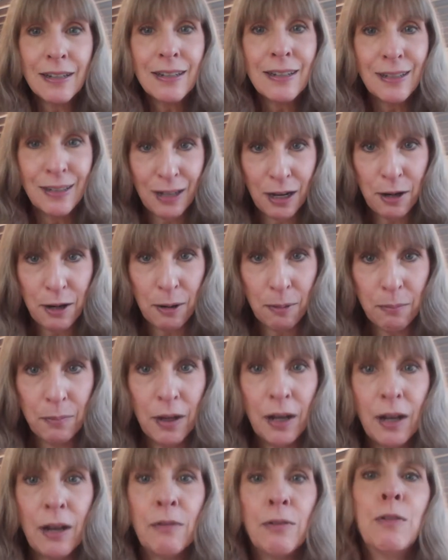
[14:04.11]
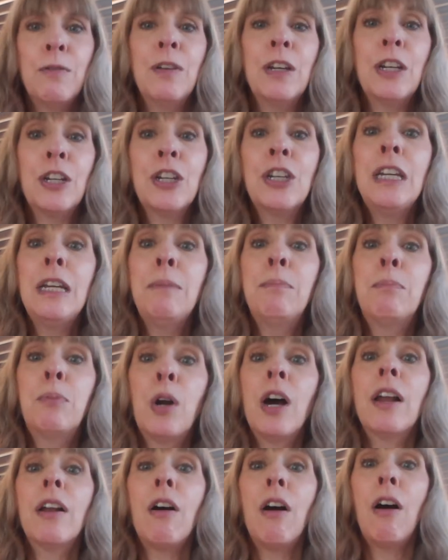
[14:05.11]
some of the fish. He
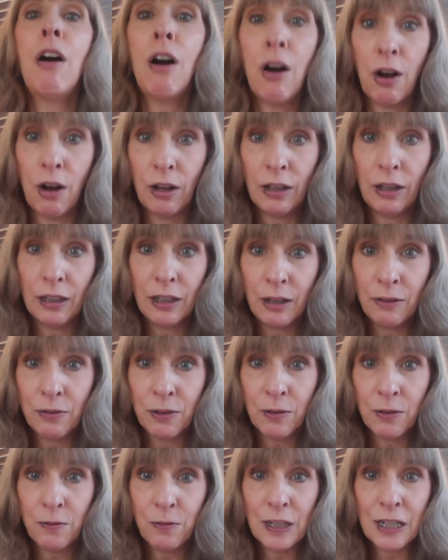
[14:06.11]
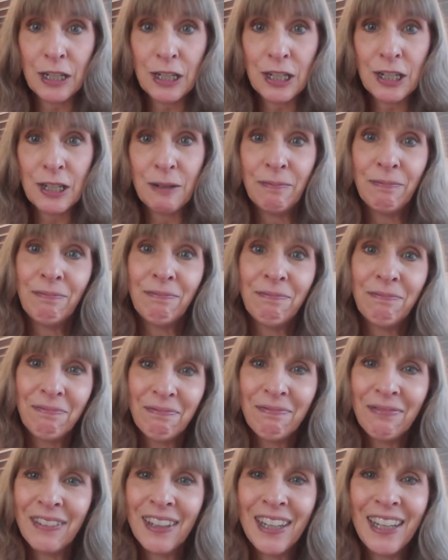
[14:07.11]
brought all of the fish.
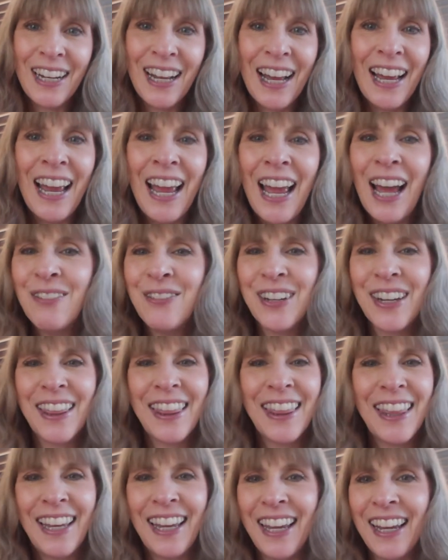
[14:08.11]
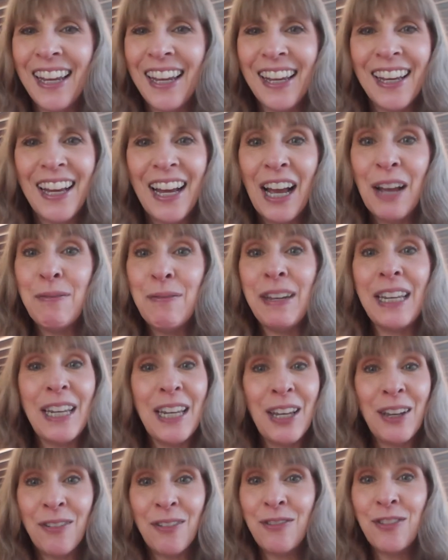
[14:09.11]
And I have to think, I mean,
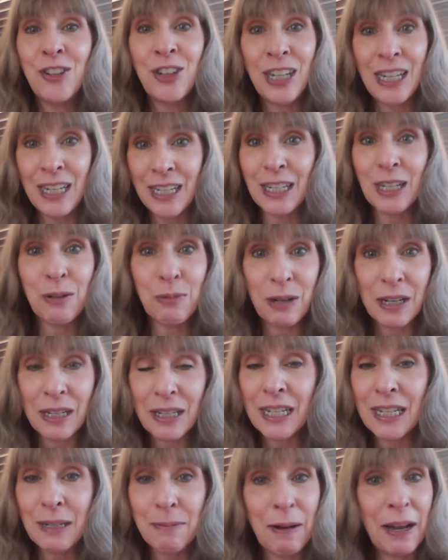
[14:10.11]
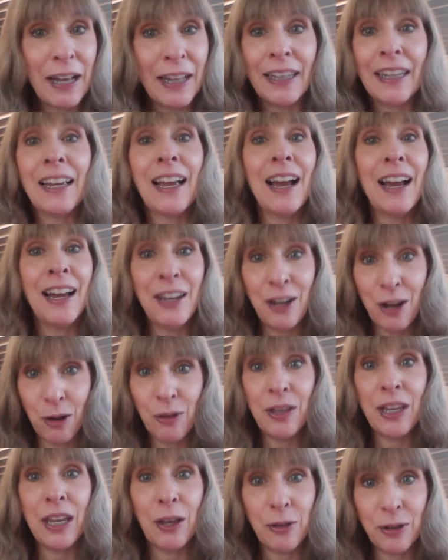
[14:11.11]
if Jesus wasn't smiling, I know
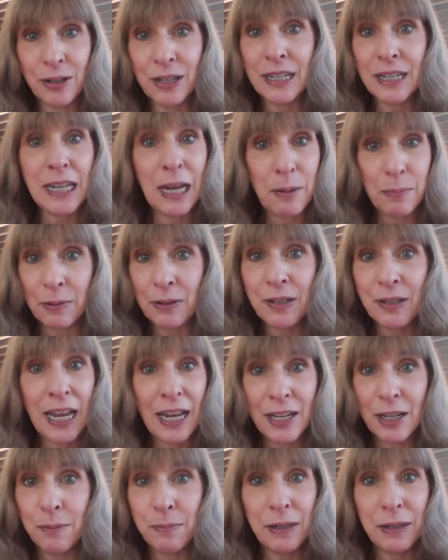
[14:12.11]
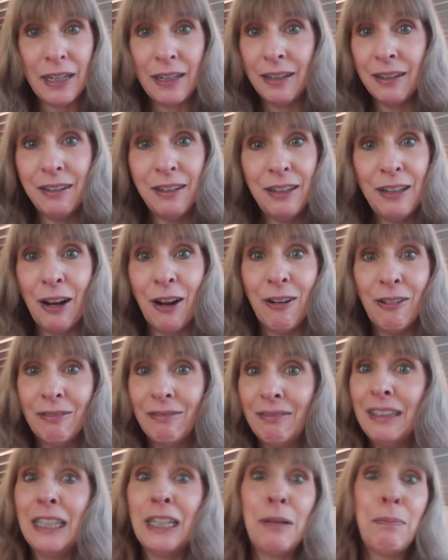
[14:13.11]
the other disciples had to be. You know,
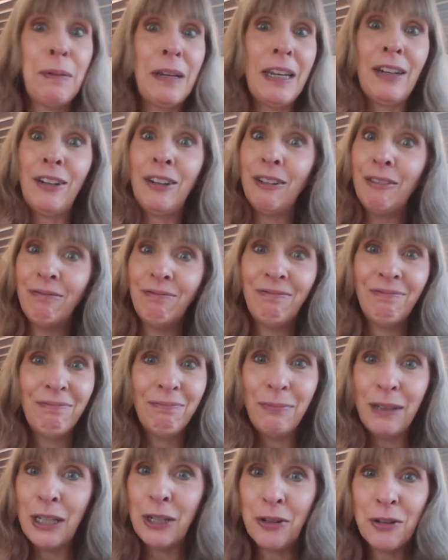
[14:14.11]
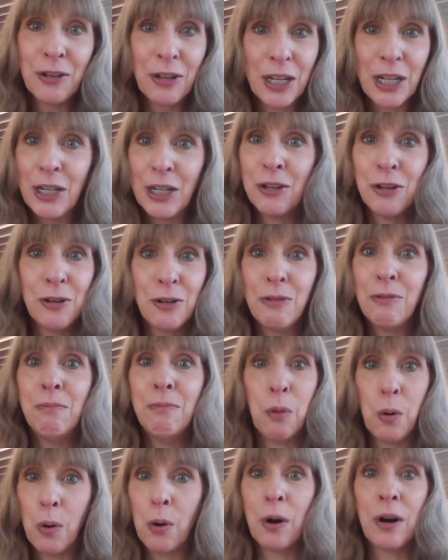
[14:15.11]
it's Peter. Peter's going to do
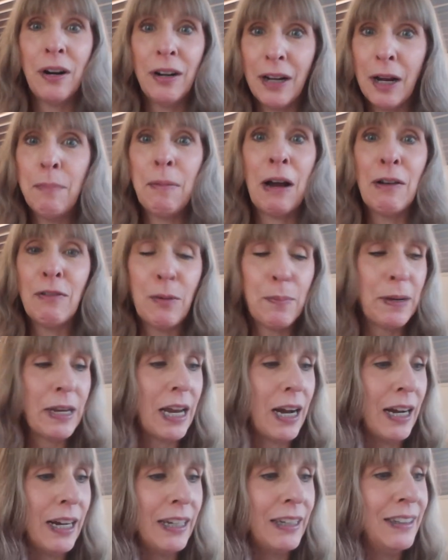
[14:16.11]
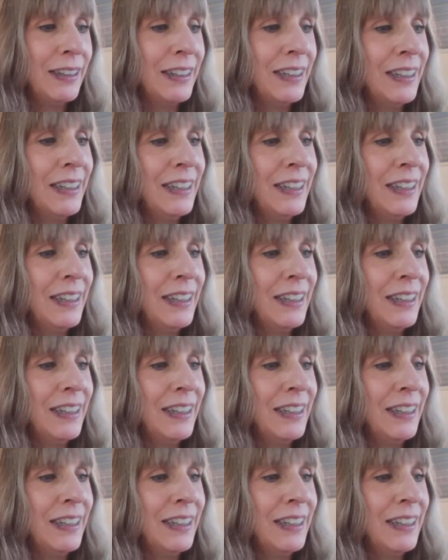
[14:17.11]
more above and beyond.